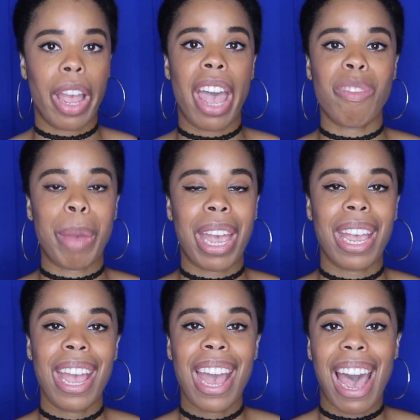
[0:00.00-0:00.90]
I have
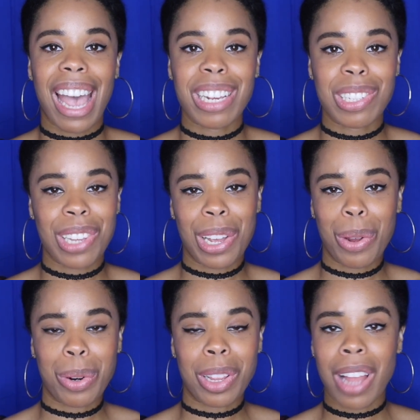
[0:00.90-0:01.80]
my eyes set
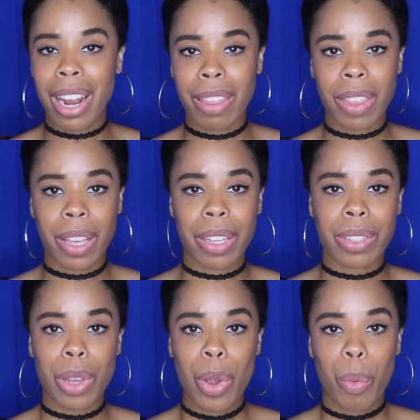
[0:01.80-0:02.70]
on a lot of things